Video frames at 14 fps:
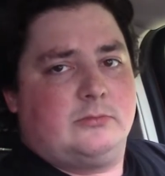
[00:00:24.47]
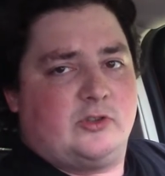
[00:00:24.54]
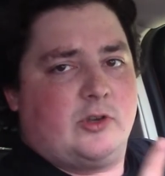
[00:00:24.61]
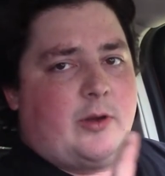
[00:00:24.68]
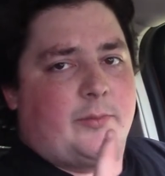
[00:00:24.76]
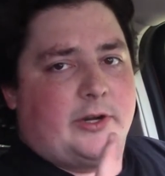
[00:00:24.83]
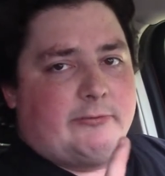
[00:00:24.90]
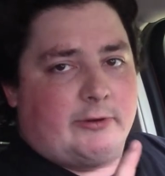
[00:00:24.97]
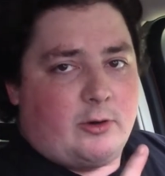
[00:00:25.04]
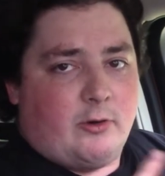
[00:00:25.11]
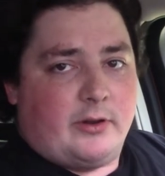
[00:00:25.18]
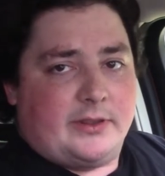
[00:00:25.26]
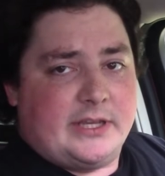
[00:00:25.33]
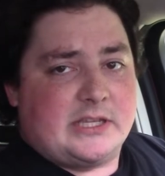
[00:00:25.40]
So I'm going to
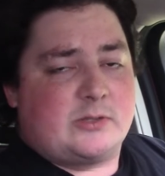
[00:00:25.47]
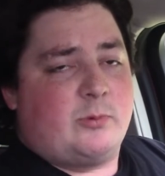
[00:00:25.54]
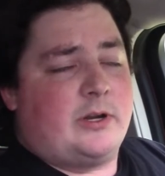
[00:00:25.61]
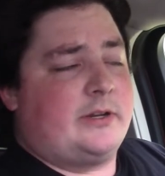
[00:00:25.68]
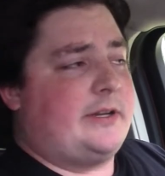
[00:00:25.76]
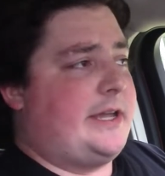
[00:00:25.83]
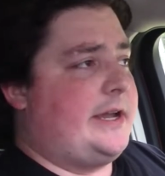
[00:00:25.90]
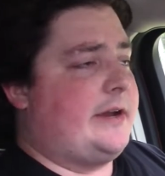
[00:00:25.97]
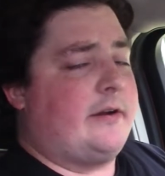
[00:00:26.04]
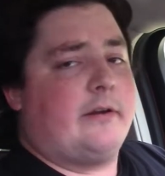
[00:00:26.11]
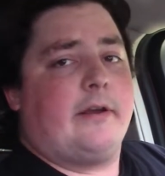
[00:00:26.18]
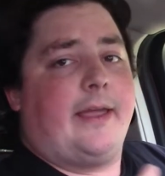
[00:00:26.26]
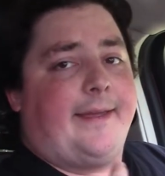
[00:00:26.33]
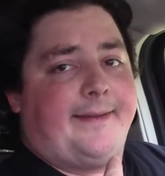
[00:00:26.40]
record this one
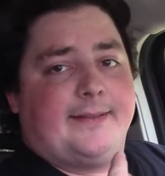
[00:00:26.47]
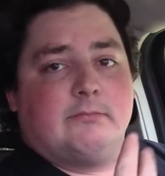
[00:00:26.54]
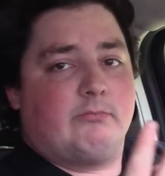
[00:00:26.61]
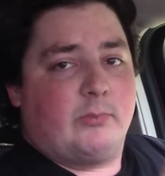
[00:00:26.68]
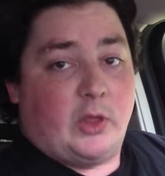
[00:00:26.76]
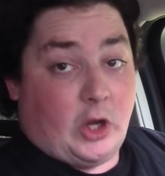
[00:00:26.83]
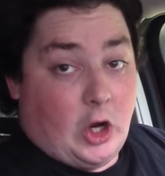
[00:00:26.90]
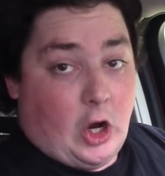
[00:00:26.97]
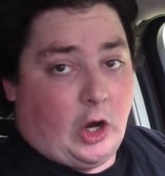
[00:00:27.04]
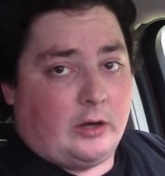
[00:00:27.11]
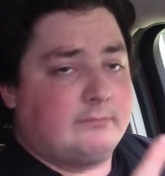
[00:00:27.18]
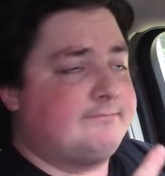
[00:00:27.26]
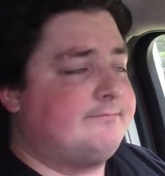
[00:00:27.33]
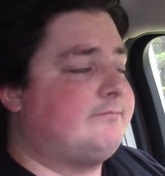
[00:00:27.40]
here in the
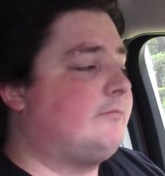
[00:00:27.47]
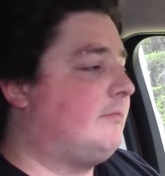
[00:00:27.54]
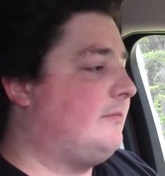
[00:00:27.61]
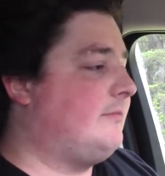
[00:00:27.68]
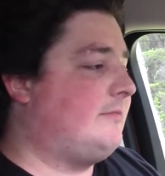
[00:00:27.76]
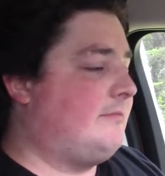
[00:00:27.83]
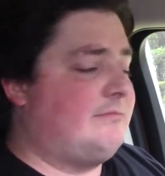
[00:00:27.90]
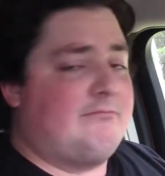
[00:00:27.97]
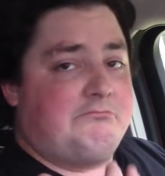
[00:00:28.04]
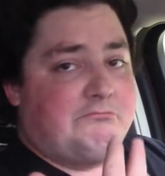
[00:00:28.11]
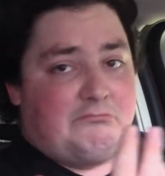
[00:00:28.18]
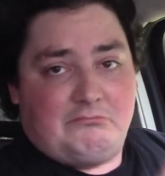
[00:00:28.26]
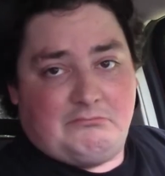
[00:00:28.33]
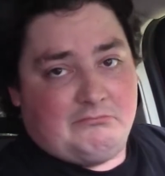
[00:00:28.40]
car
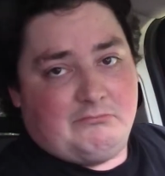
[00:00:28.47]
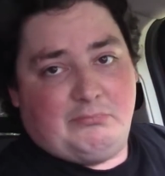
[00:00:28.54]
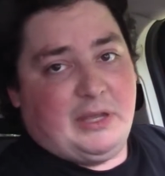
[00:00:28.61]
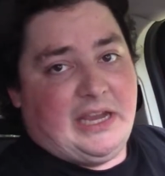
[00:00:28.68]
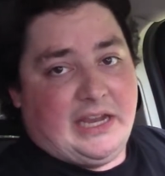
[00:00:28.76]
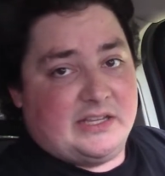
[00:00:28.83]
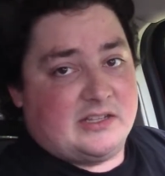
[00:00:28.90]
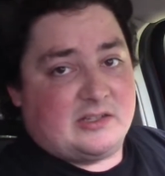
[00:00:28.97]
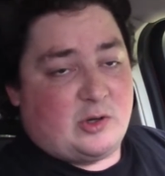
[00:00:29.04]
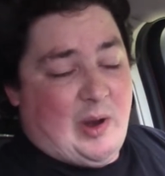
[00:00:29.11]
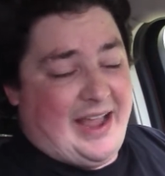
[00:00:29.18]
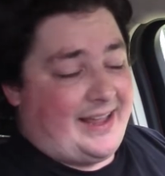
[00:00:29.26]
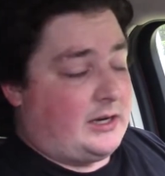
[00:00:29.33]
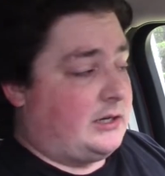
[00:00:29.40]
because it's
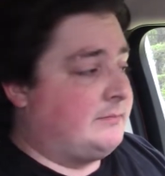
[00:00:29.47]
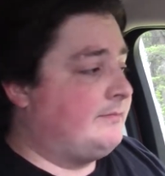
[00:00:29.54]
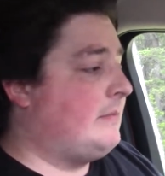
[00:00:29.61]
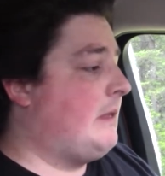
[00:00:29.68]
quieter.